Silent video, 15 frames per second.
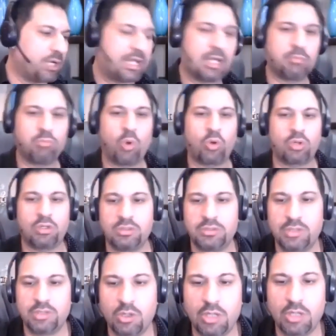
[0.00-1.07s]
brick and
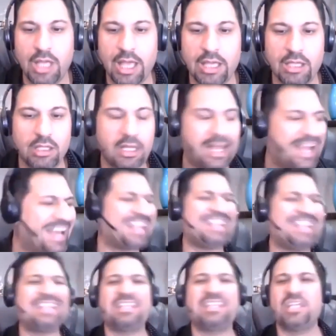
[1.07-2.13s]
mortar okay
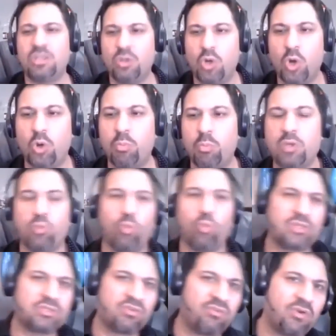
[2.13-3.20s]
anything you open
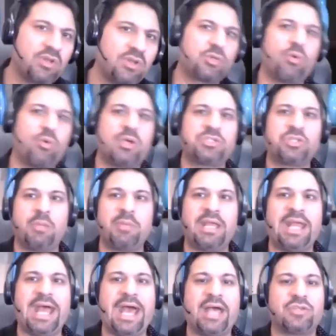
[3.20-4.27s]
what's the first question i'm
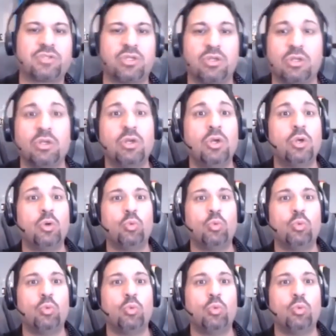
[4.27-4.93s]
going to ask you